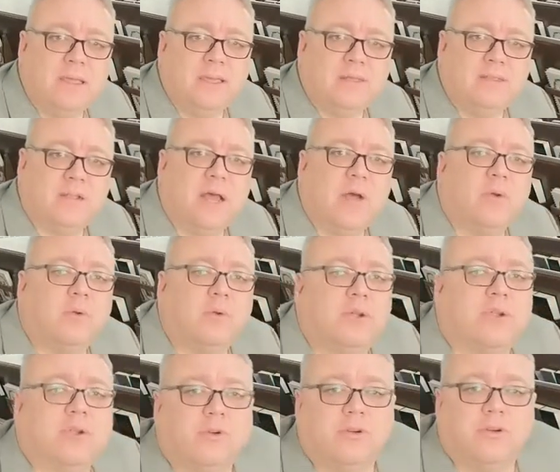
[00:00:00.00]
Listen, I want to
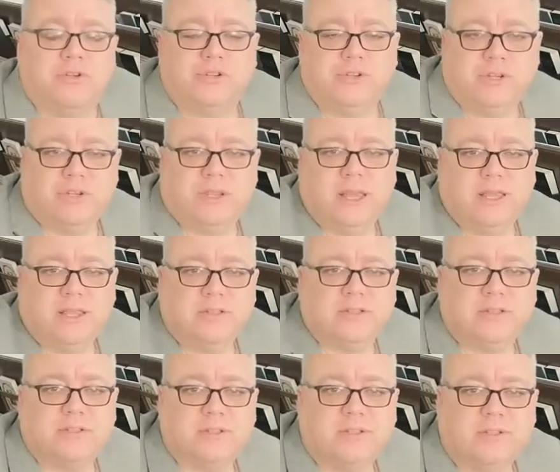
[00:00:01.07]
encourage you today,
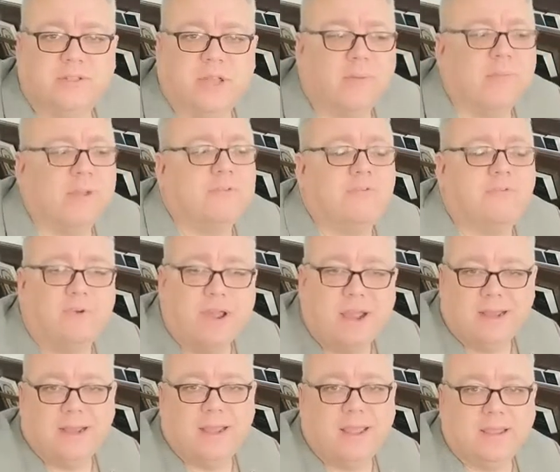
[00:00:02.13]
this coming
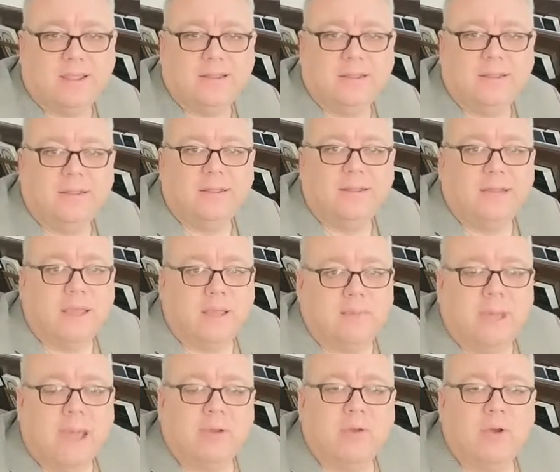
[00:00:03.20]
Friday at
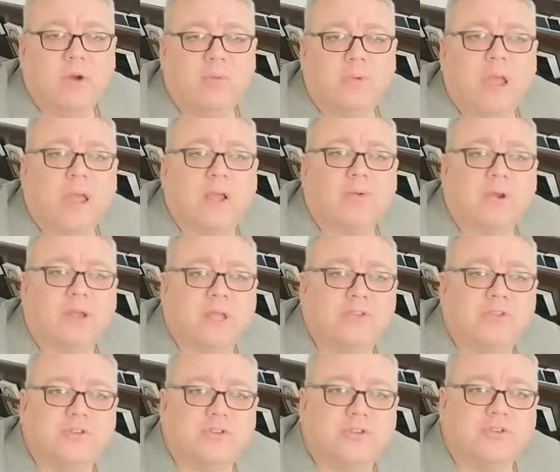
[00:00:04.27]
Mount Hope
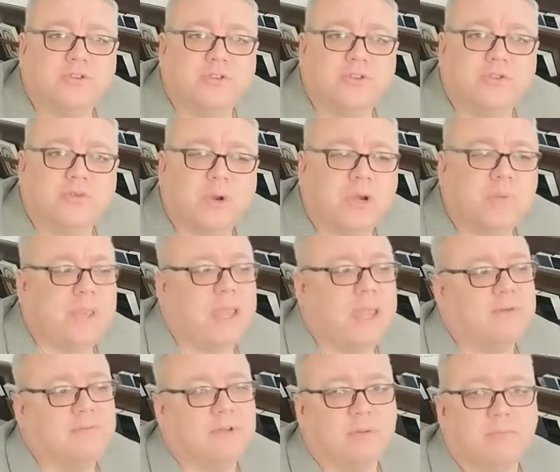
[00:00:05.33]
Congregational Church, we're going to be
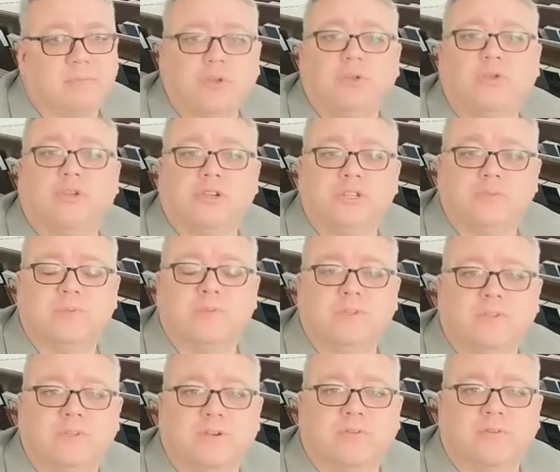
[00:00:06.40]
having a Blue Christmas
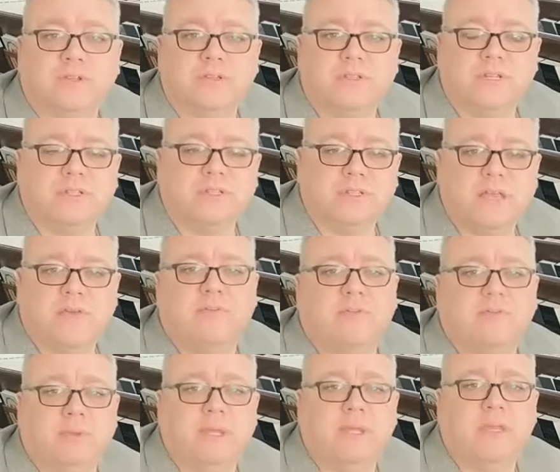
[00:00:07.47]
service at
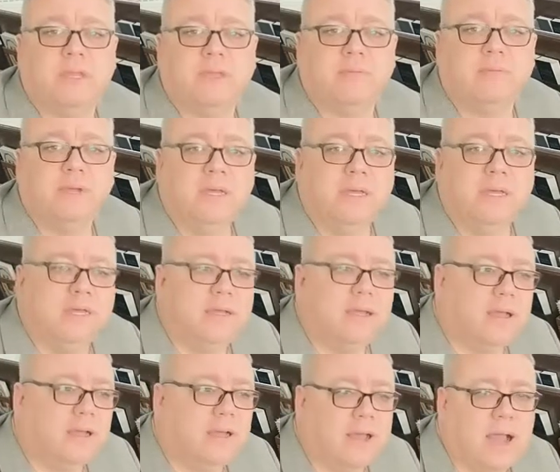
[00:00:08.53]
7 p.m.
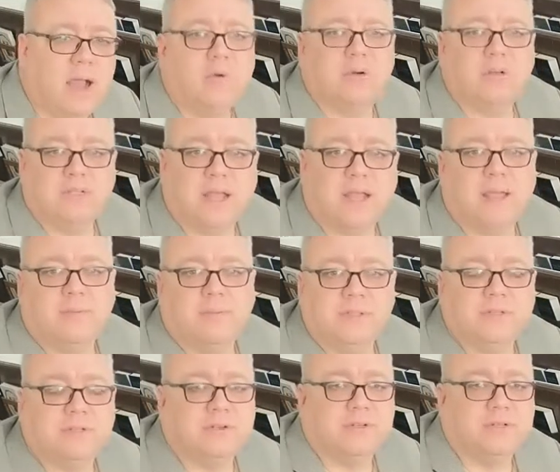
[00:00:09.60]
Our time,
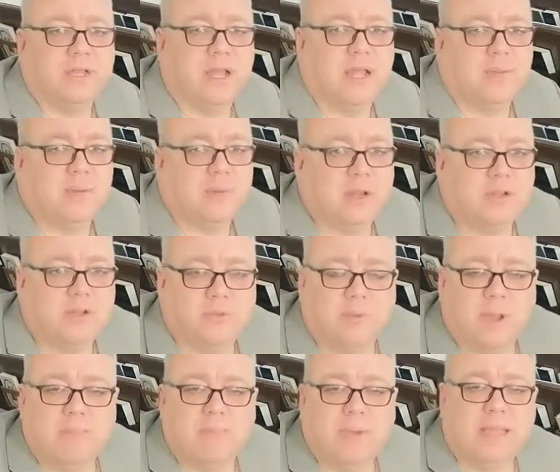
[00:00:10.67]
Eastern time. I'm going to do
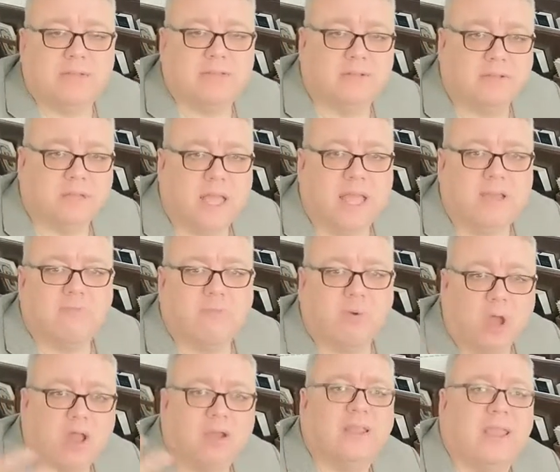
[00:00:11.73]
my best to live
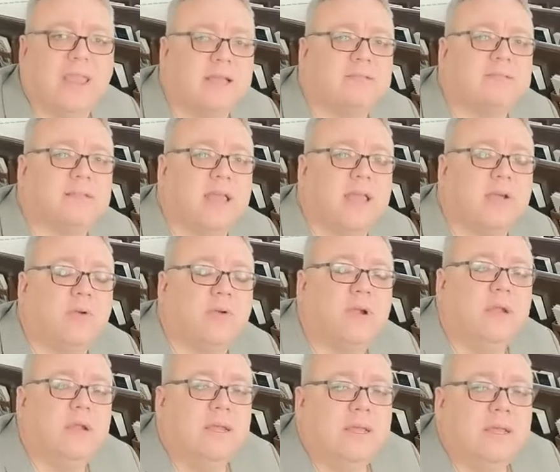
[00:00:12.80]
broadcast that, or
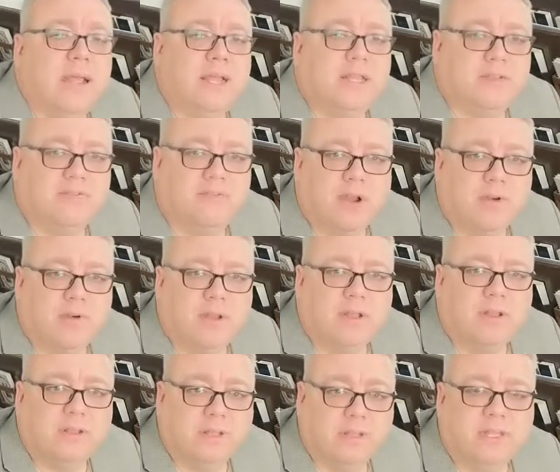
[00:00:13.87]
at the very
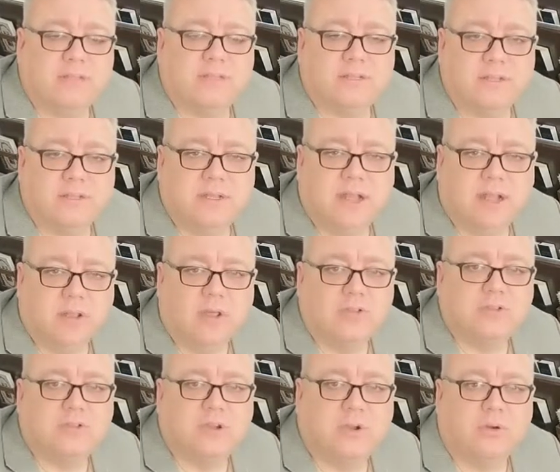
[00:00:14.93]
least, I'll
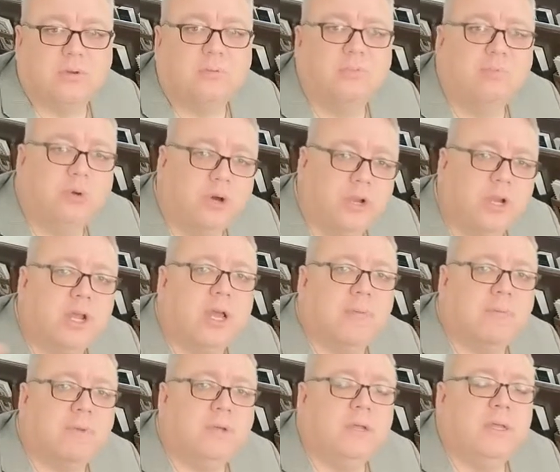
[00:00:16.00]
also put it
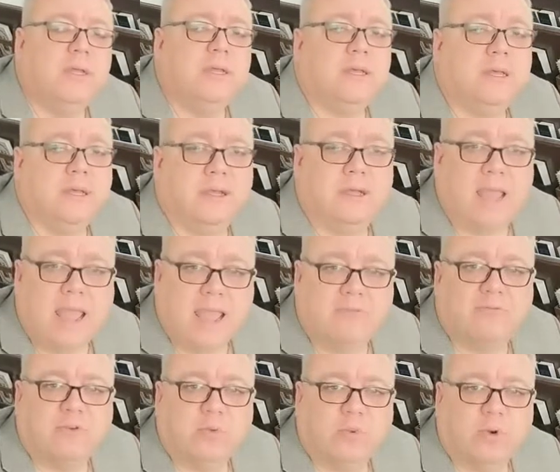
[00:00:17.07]
up
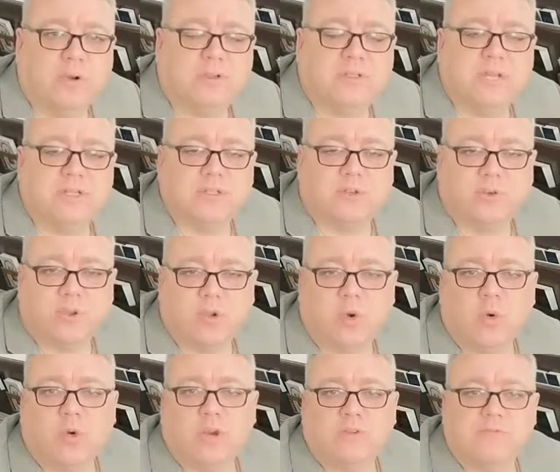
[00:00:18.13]
afterwards as a
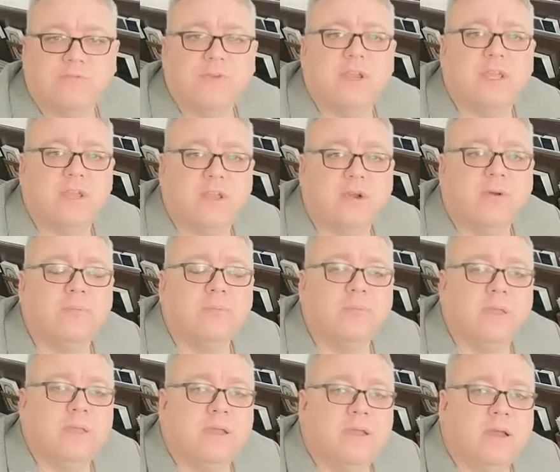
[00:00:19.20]
recorded video
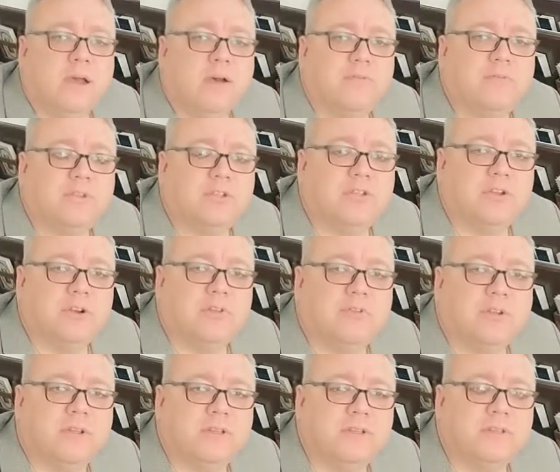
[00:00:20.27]
of the
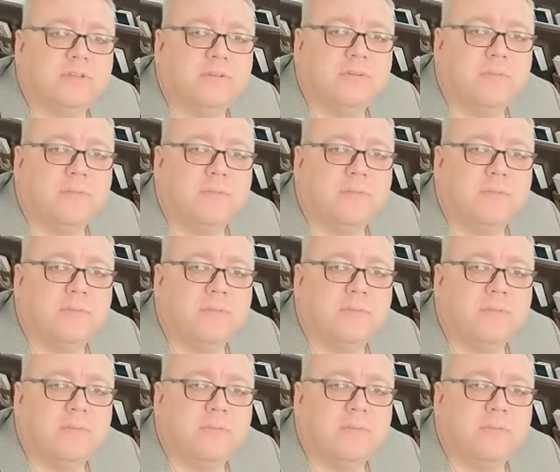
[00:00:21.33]
service.